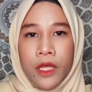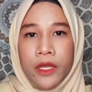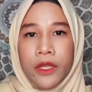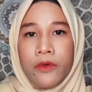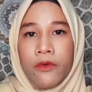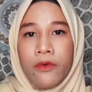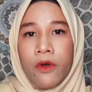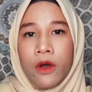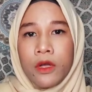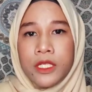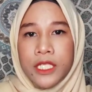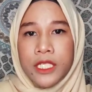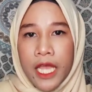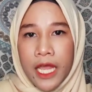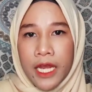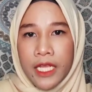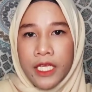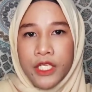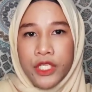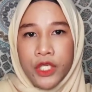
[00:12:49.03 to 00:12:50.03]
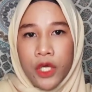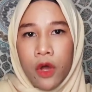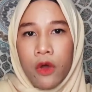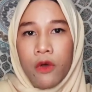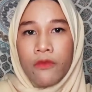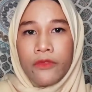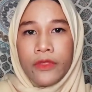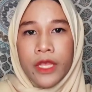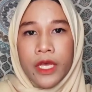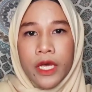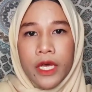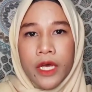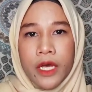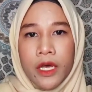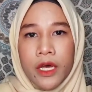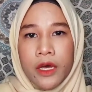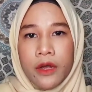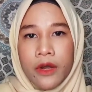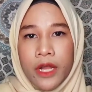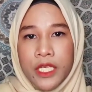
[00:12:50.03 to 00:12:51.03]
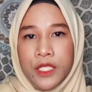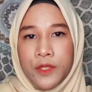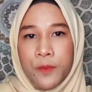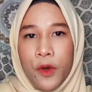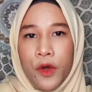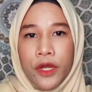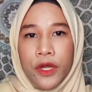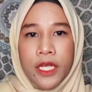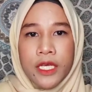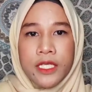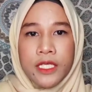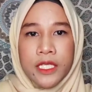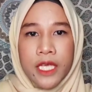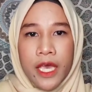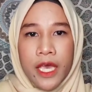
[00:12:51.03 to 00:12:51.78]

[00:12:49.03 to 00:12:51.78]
The whole study showed the respondents